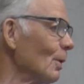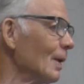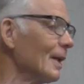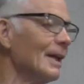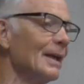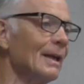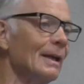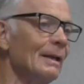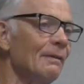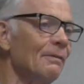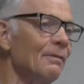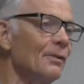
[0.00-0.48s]

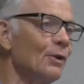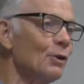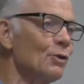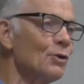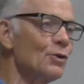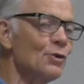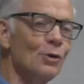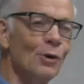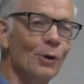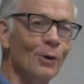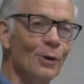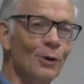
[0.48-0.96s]
leave the
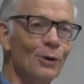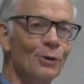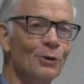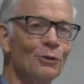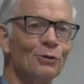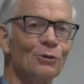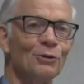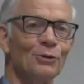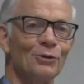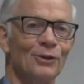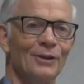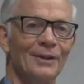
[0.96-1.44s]

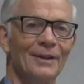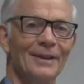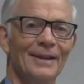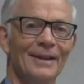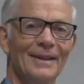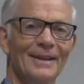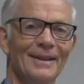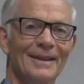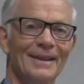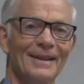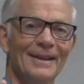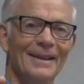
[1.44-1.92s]
church,
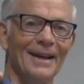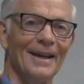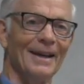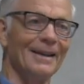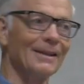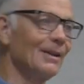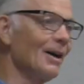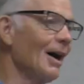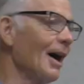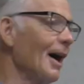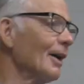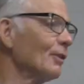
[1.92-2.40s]

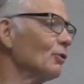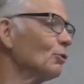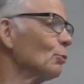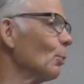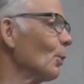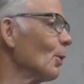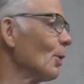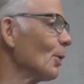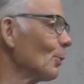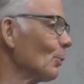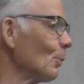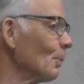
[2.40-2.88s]
and God's
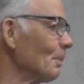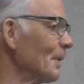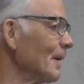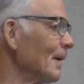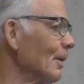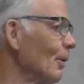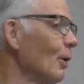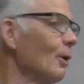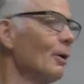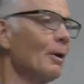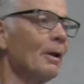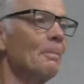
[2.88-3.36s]
work will be
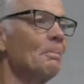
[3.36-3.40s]
heard.